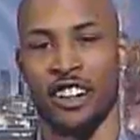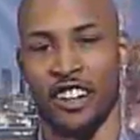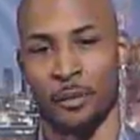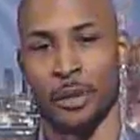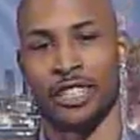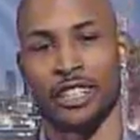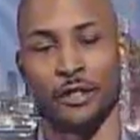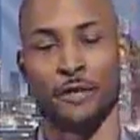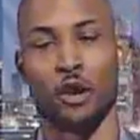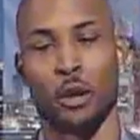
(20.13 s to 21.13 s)
of
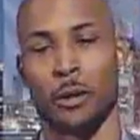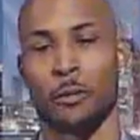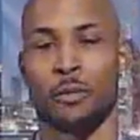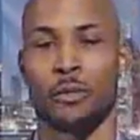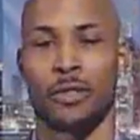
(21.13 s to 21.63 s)
Michigan Forward.